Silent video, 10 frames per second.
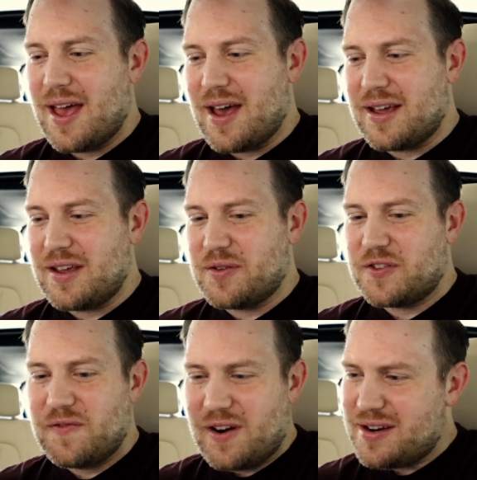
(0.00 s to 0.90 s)

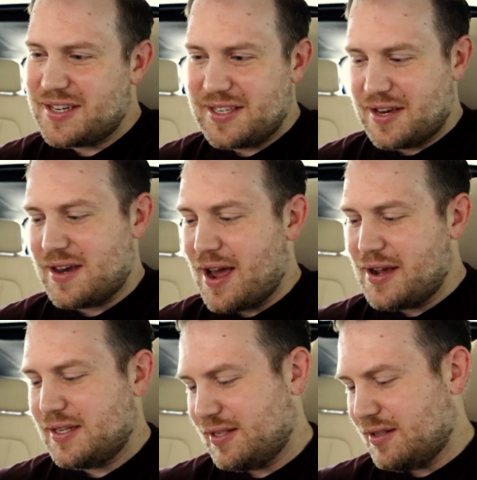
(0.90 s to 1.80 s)
It's very just a
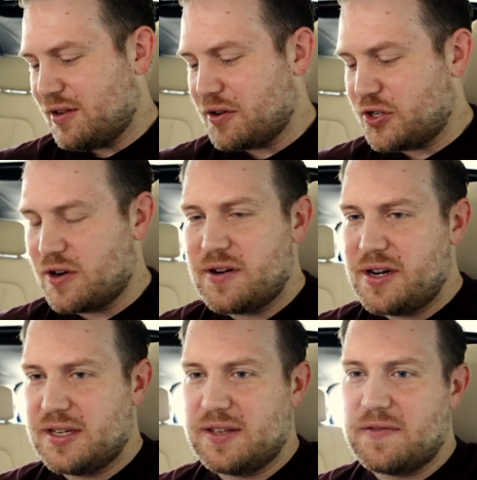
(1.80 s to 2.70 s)
nice,
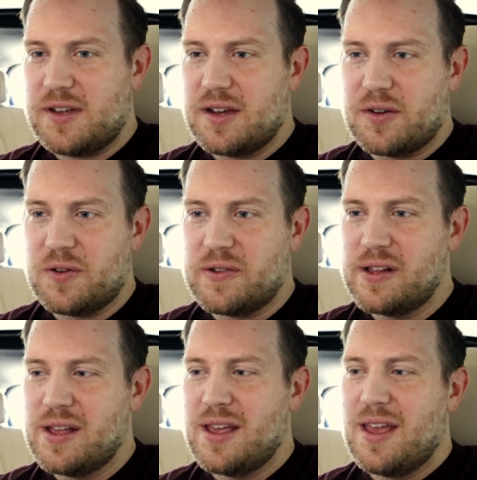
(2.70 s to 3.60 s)
luxurious vehicle.